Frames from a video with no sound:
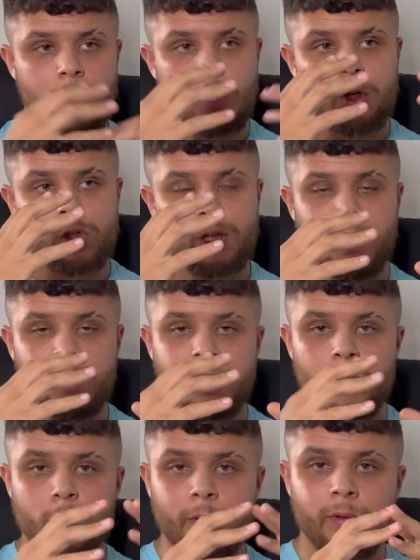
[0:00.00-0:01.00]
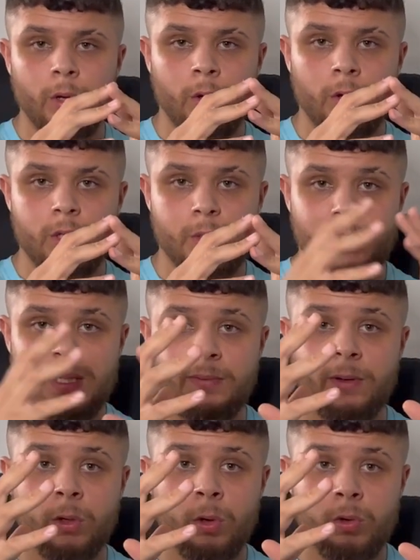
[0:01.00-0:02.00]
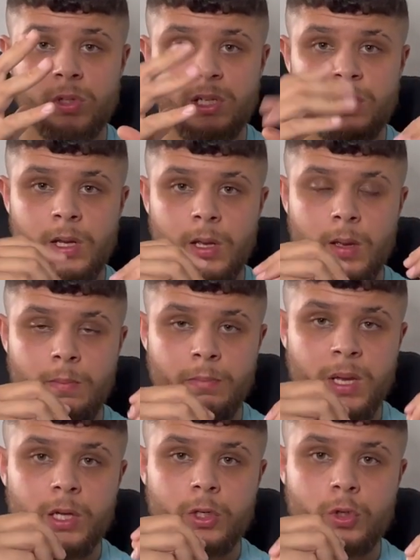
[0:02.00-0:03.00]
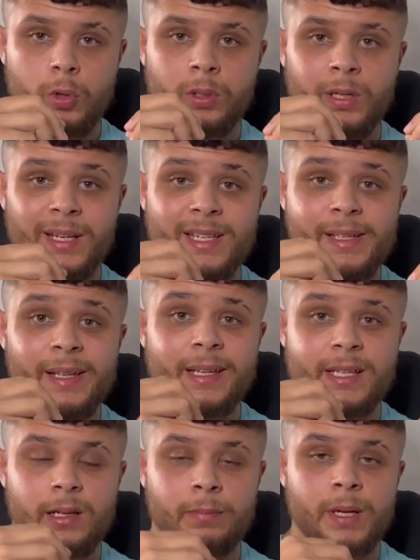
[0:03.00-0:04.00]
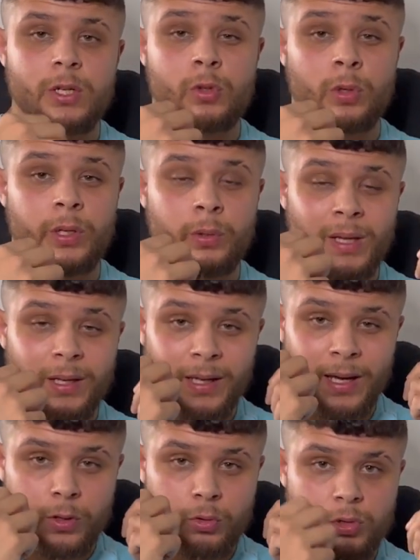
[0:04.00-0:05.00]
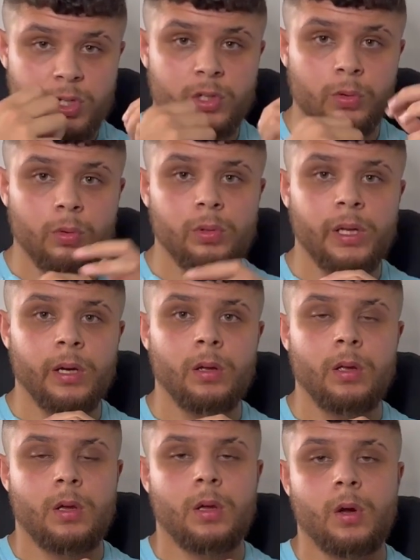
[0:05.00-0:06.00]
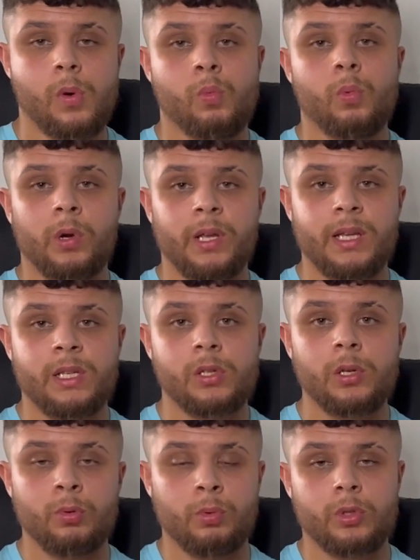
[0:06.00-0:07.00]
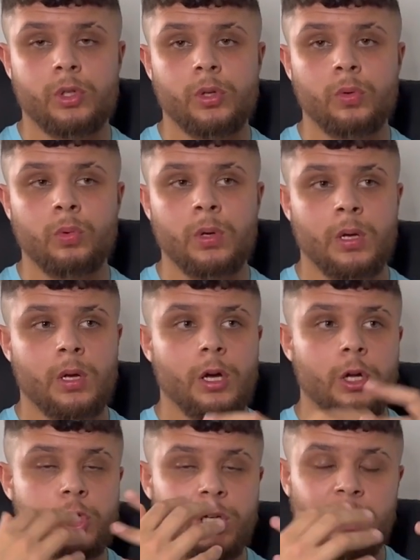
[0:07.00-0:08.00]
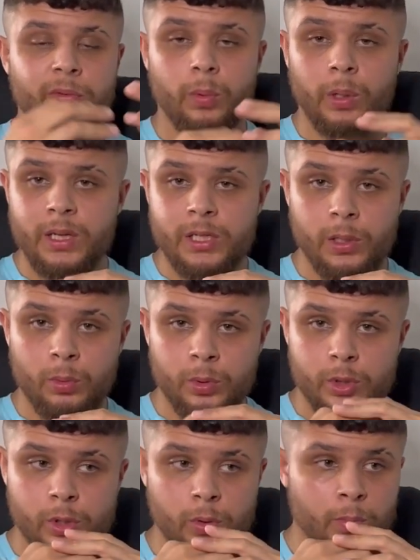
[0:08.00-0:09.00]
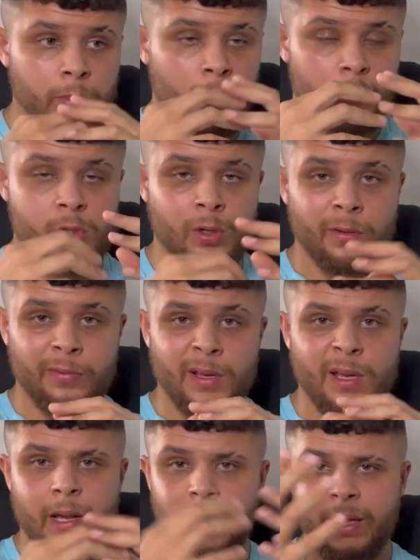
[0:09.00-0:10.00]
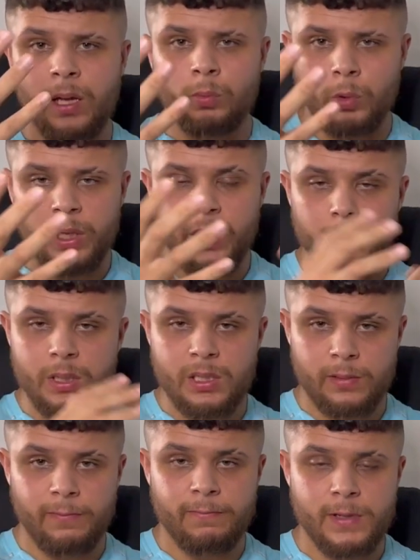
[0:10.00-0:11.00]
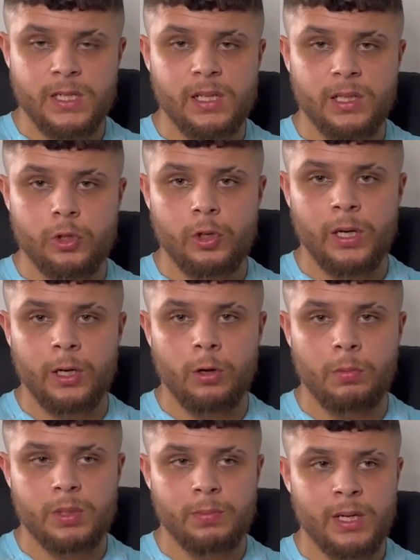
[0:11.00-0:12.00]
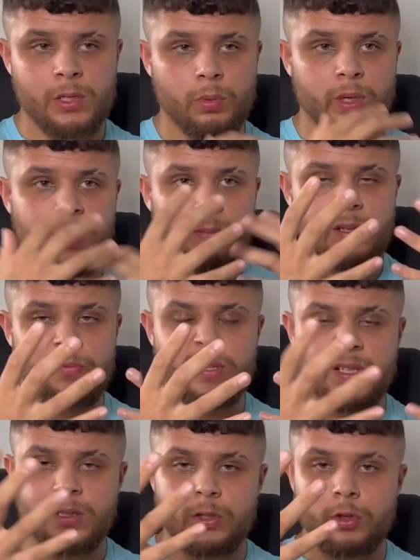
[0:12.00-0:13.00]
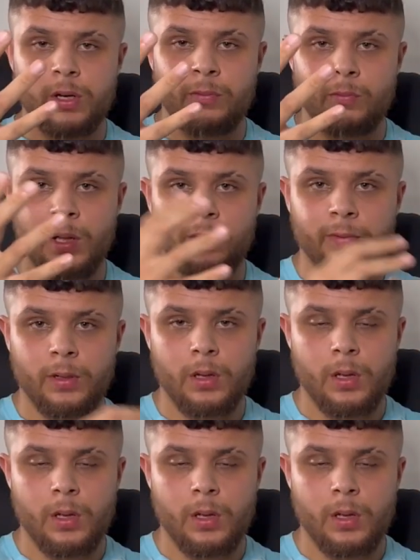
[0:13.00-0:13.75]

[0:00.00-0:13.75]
So the idea with your specific goals is make sure that it's detailed, make sure that you can get crystal clear on what it is that you want to achieve, what it is that you want to box off. And again, we'll keep this physically training optimized, we'll keep this physically training relevant.